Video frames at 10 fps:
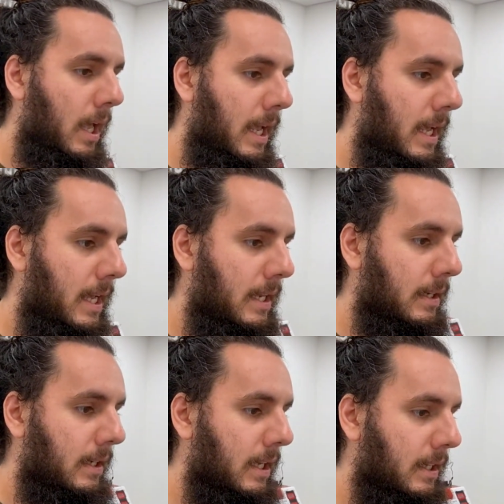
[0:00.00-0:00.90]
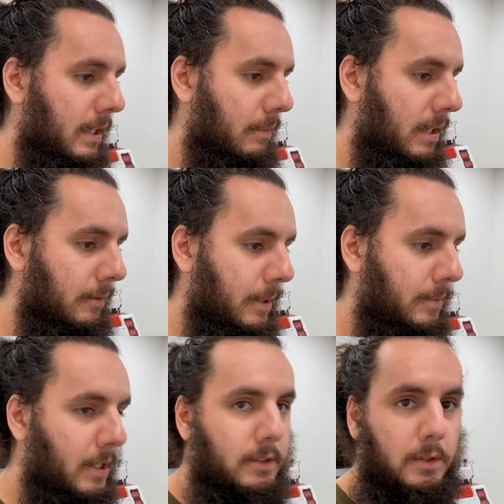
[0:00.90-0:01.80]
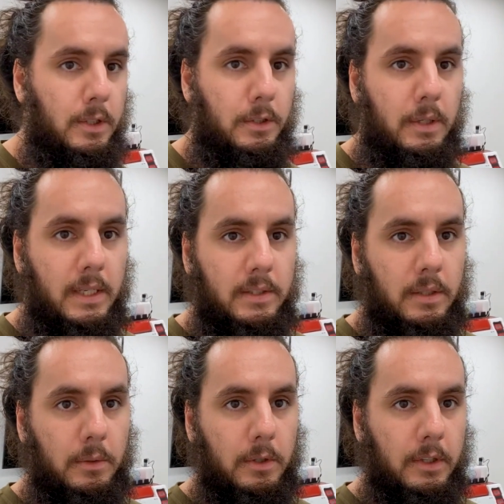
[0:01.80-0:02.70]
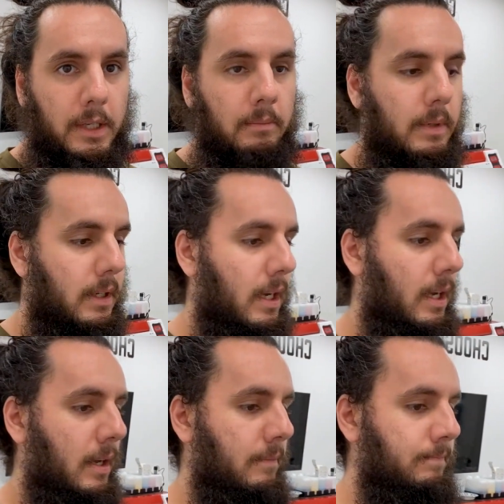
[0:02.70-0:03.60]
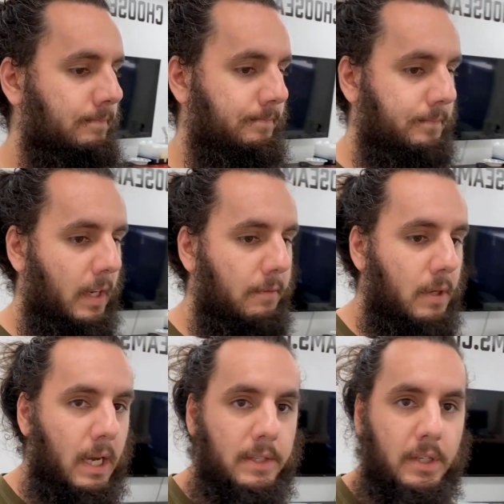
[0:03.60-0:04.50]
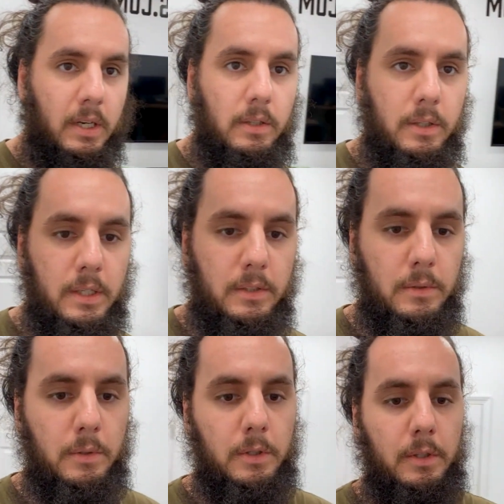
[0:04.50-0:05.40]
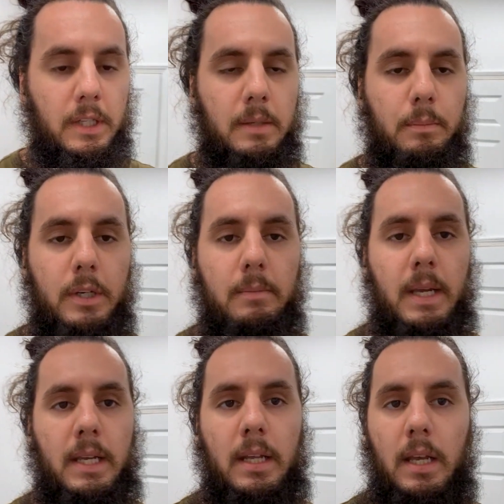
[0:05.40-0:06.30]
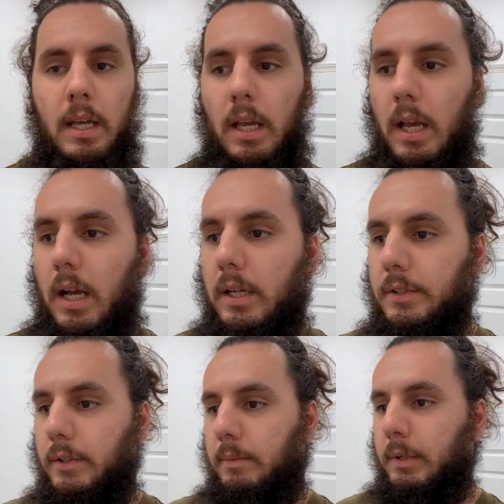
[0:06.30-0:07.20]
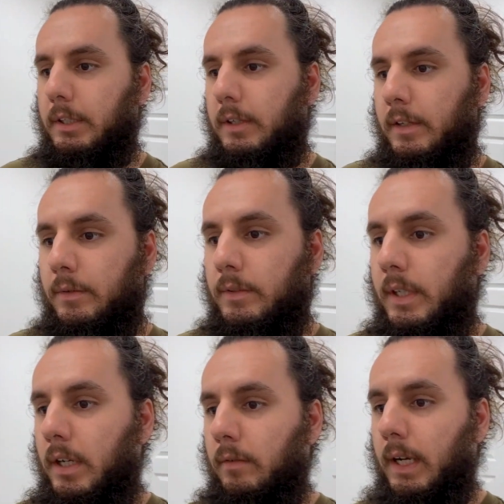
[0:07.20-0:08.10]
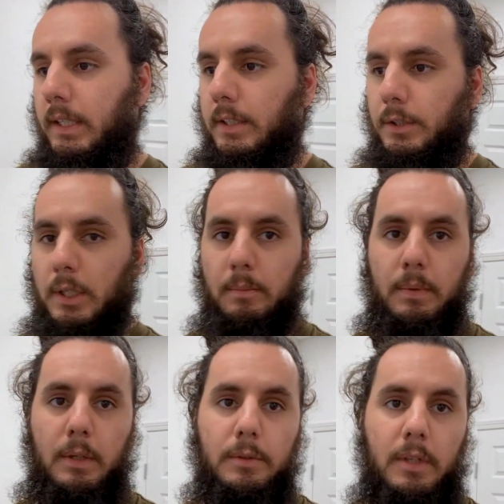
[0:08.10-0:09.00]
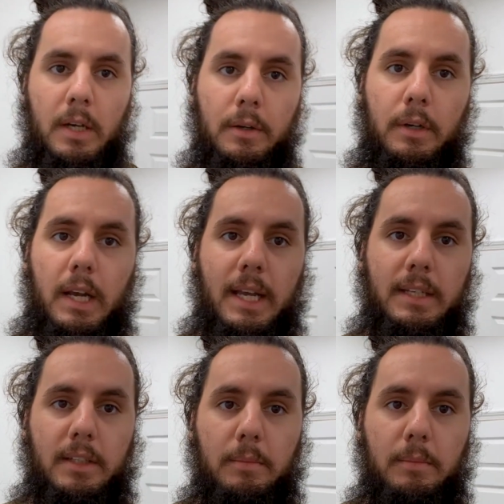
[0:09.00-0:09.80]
and getting them on the website so that you guys can order them. Um, if you guys are looking to order the pre-made uh, screen print transfers that are ready to ship, those are at